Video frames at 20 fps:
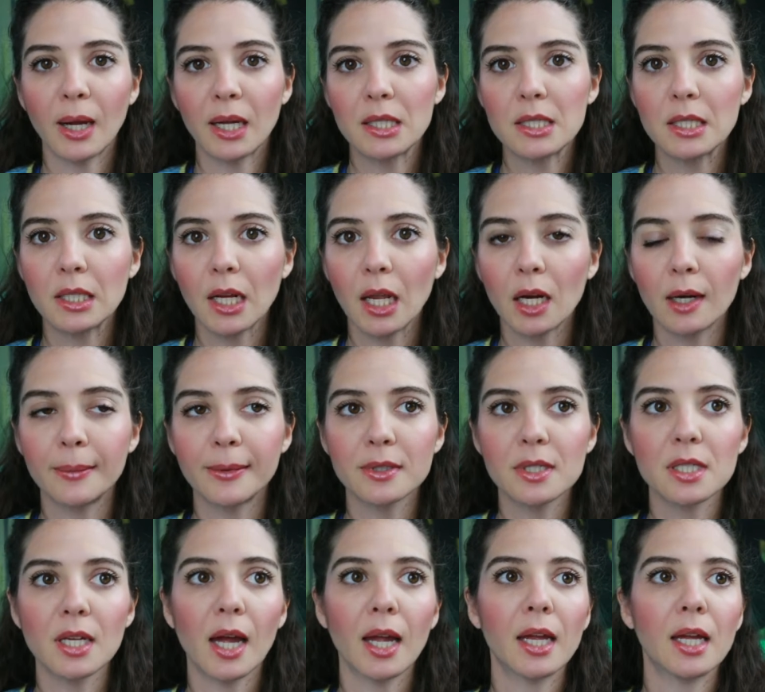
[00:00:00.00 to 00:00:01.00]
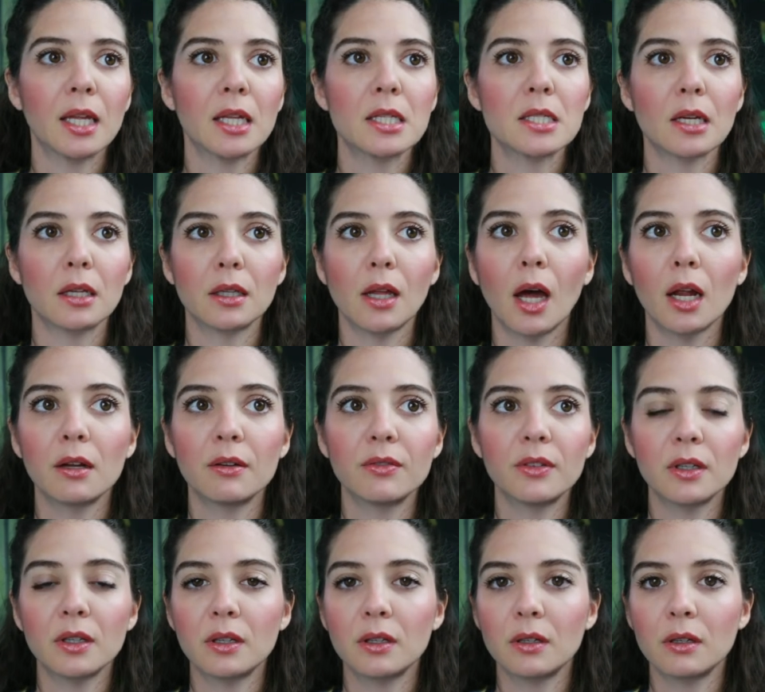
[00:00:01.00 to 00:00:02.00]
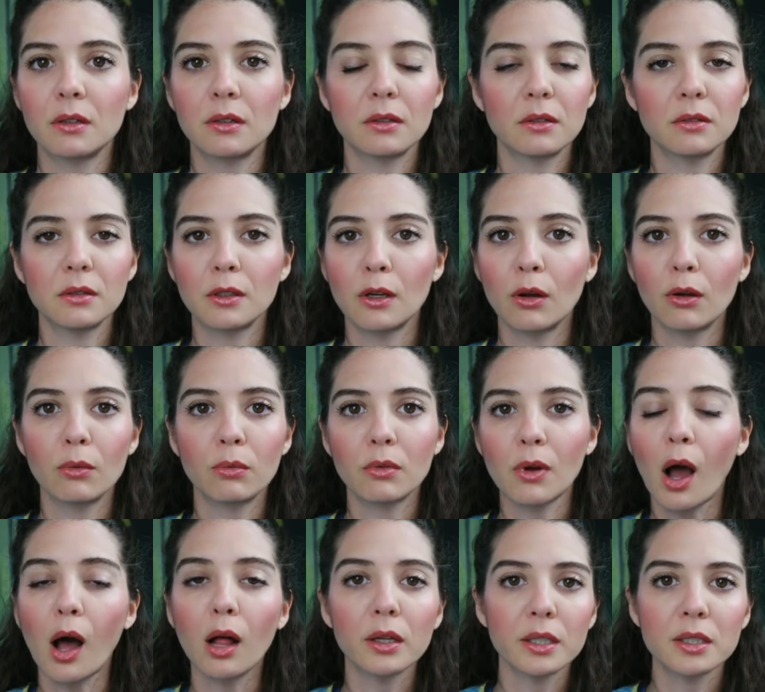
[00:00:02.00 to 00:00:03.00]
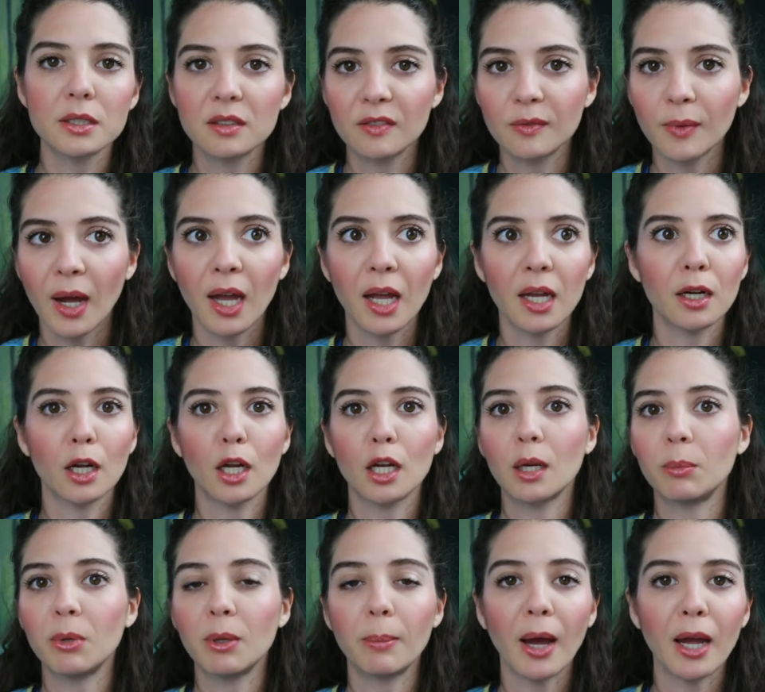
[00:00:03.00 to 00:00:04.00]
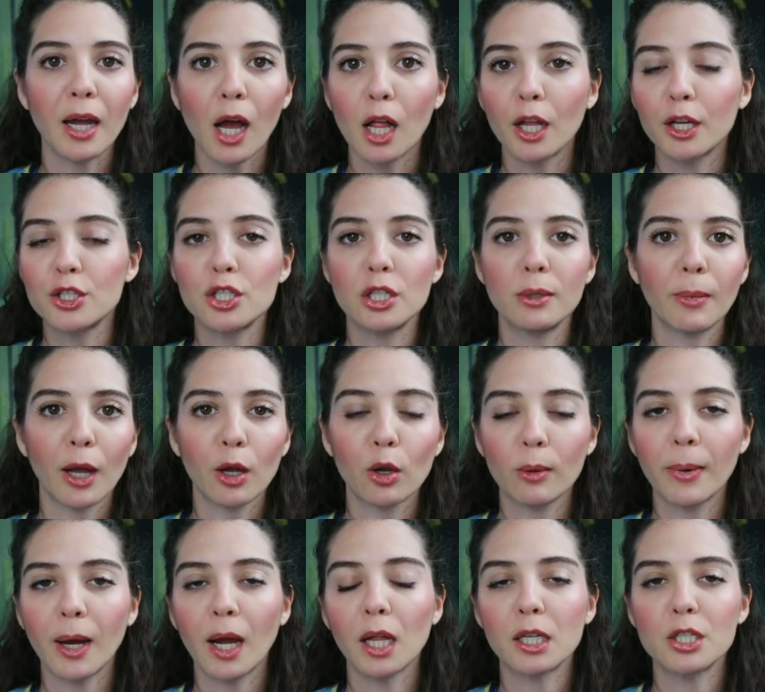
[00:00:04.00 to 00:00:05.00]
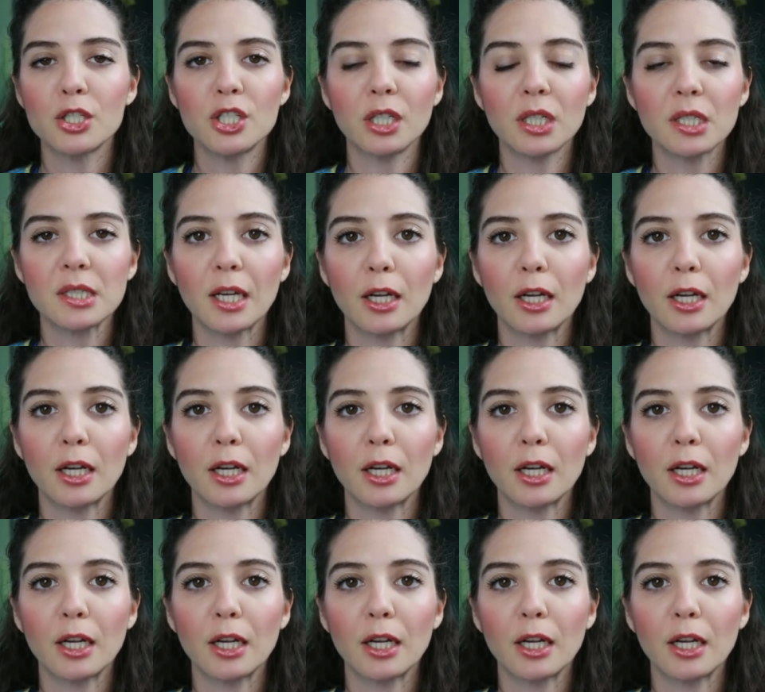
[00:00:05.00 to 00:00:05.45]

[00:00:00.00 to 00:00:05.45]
Mine's in animal science. A lot of the, you know, colleagues of mine are going to be biology, microbiology, et